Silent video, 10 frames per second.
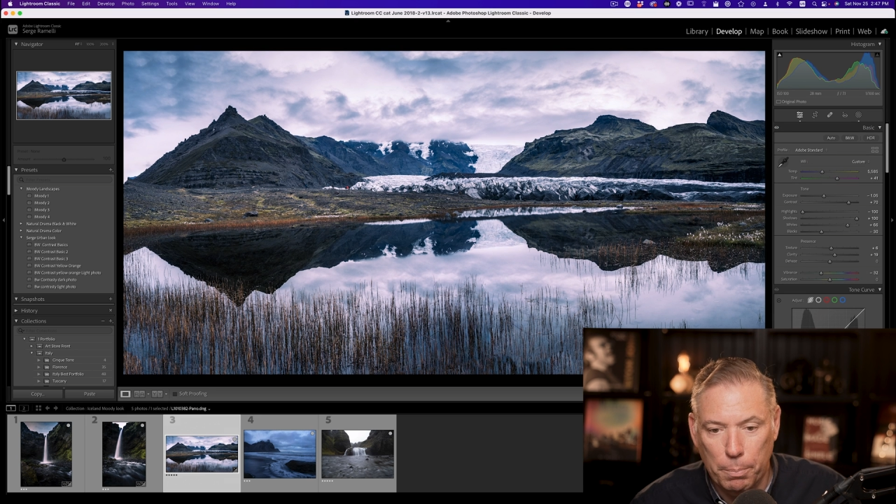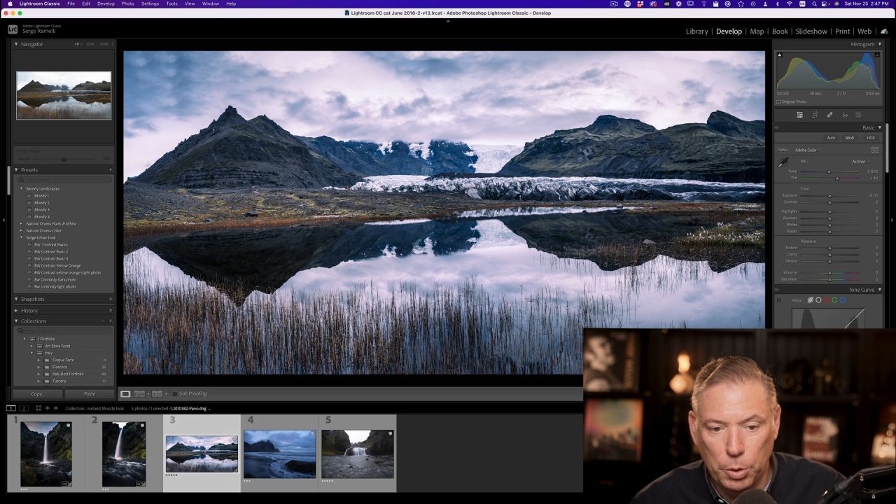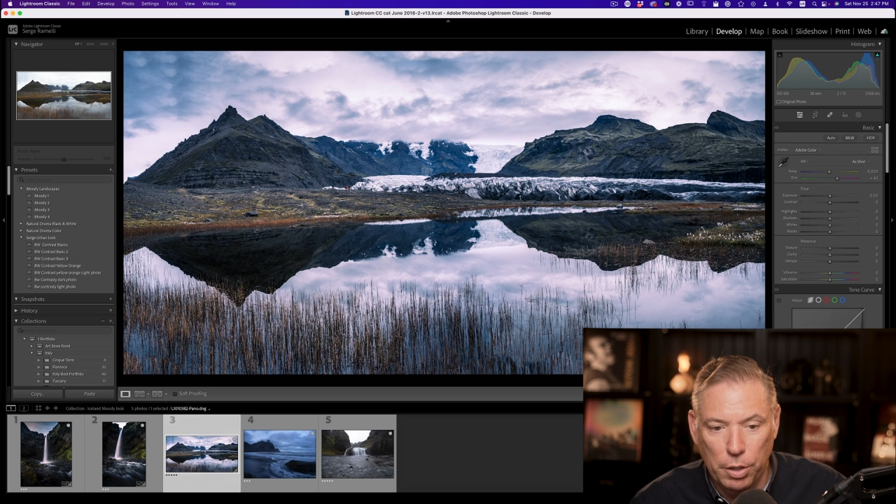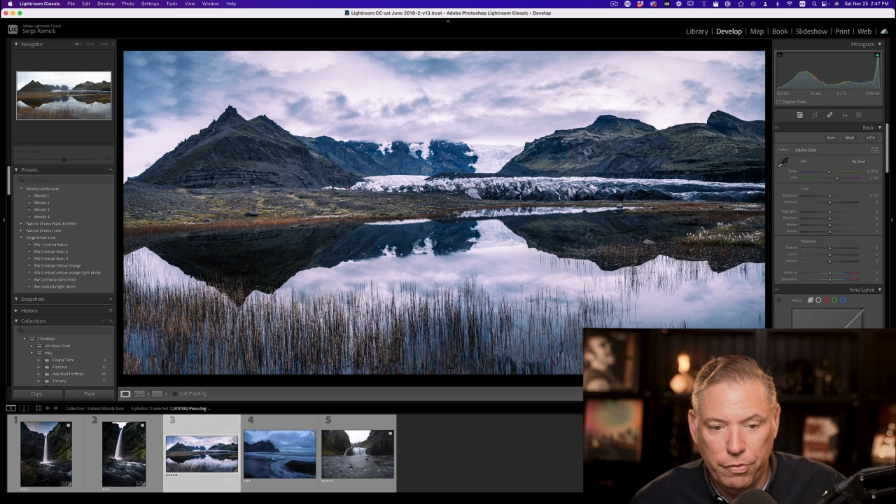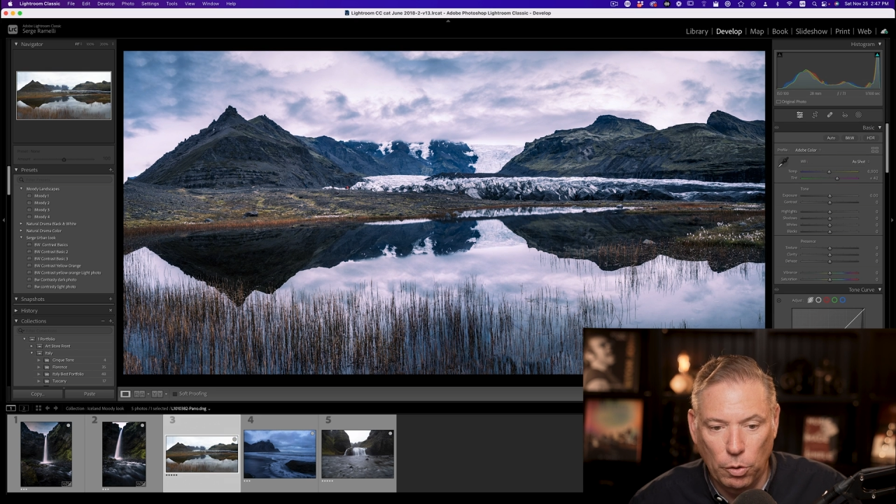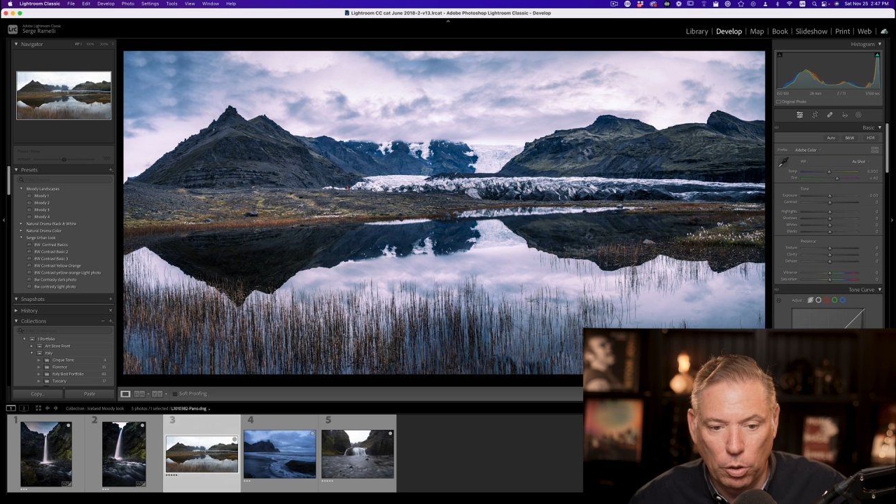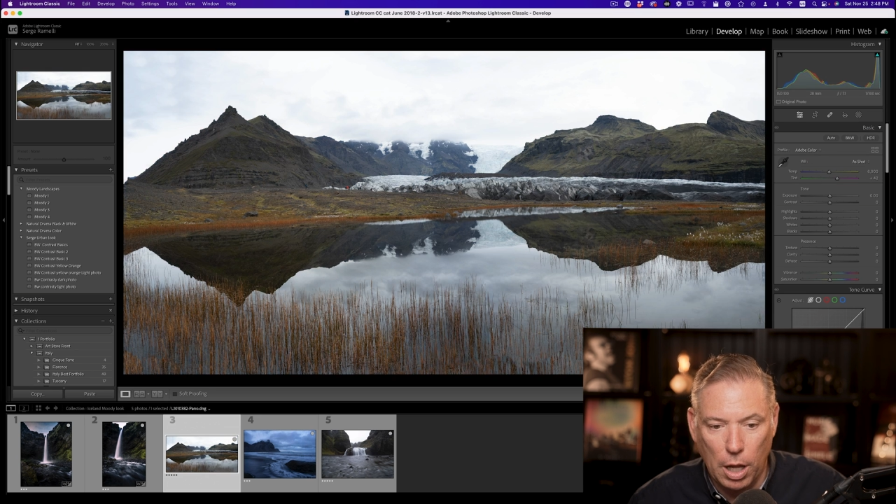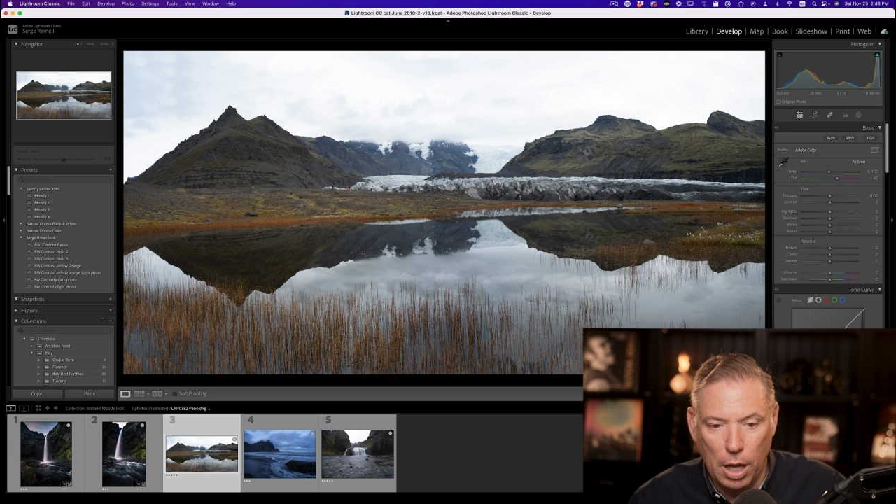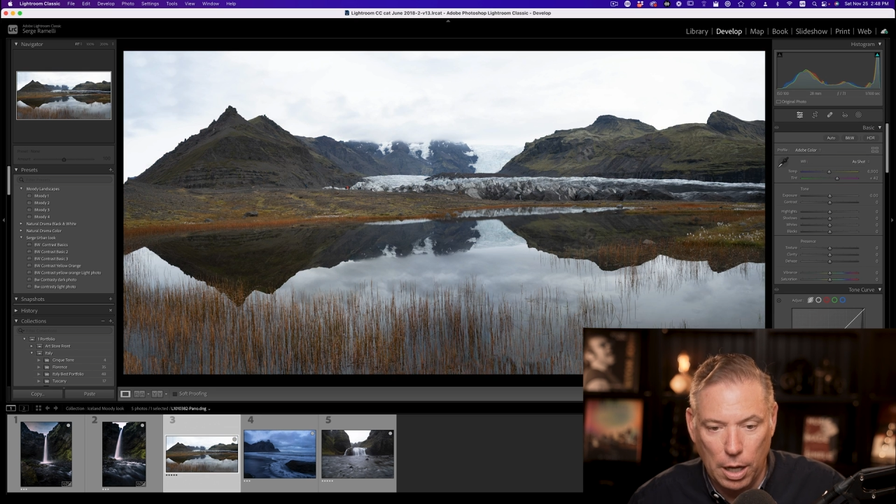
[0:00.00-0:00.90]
Beautiful